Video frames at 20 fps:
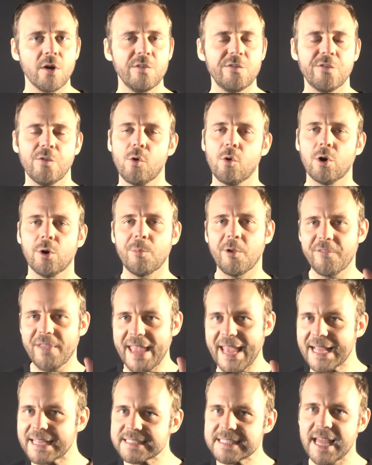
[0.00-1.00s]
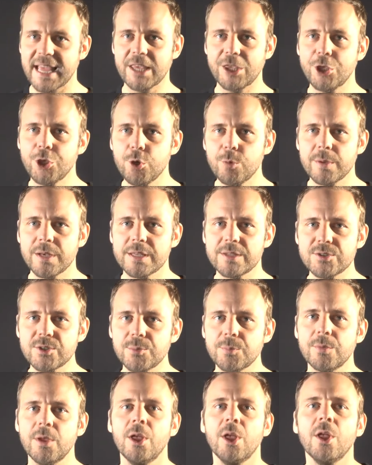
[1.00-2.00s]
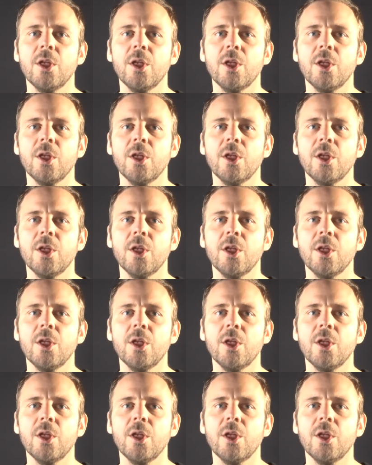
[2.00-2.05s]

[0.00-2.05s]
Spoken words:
form of anti-humanism.